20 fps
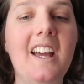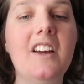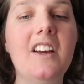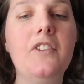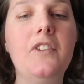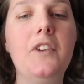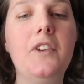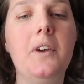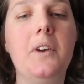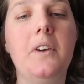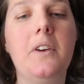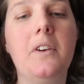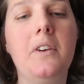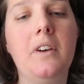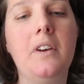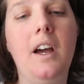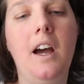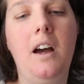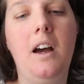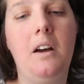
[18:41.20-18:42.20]

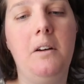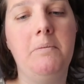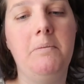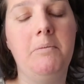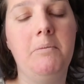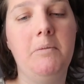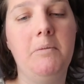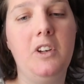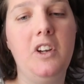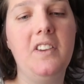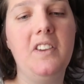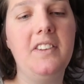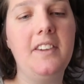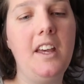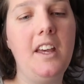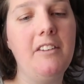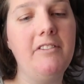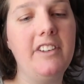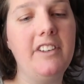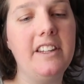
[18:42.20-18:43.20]
to
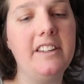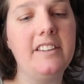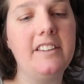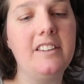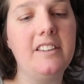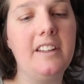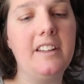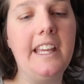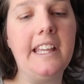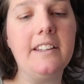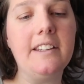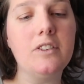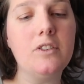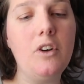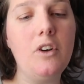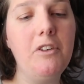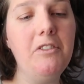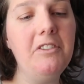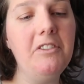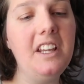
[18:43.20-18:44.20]
conserve its
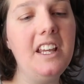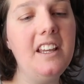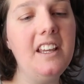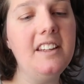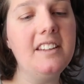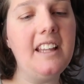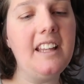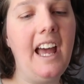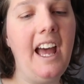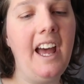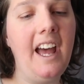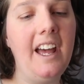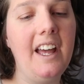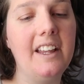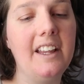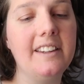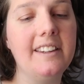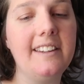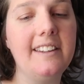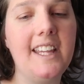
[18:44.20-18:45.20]
softness
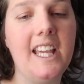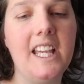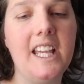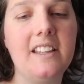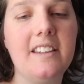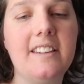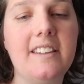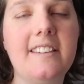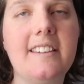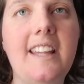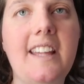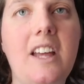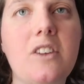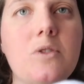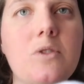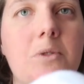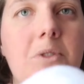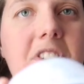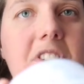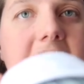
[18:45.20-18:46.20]
and its
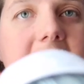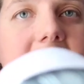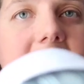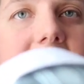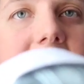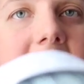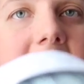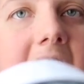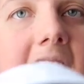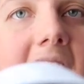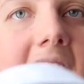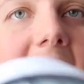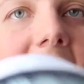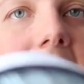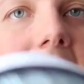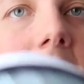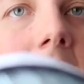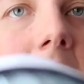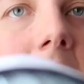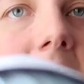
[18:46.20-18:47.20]
natural sheen.
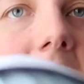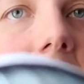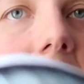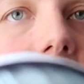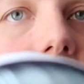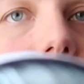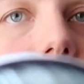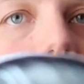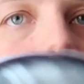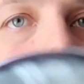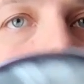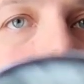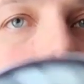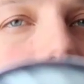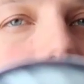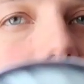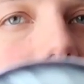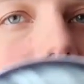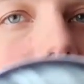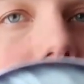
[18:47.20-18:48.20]
And I have to say this one
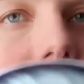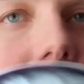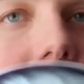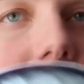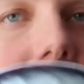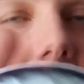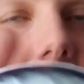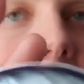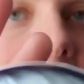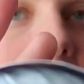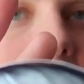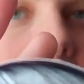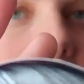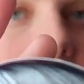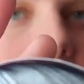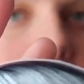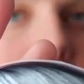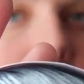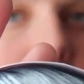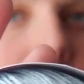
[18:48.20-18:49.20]
particularly has
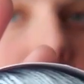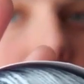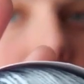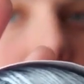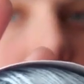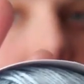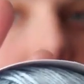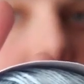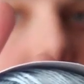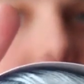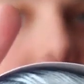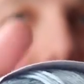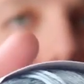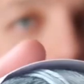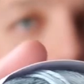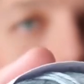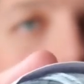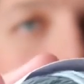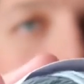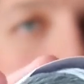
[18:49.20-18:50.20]
got a beautiful
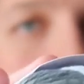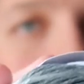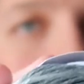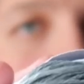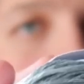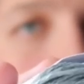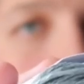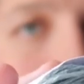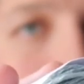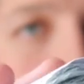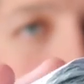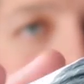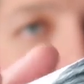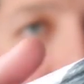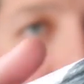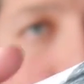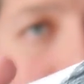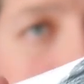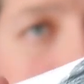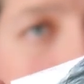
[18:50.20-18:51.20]
shine on it,
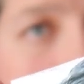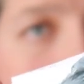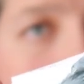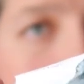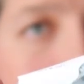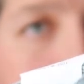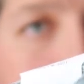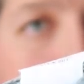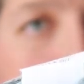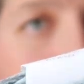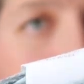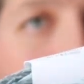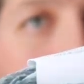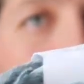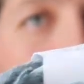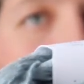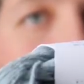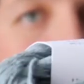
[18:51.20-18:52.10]
this lovely blue.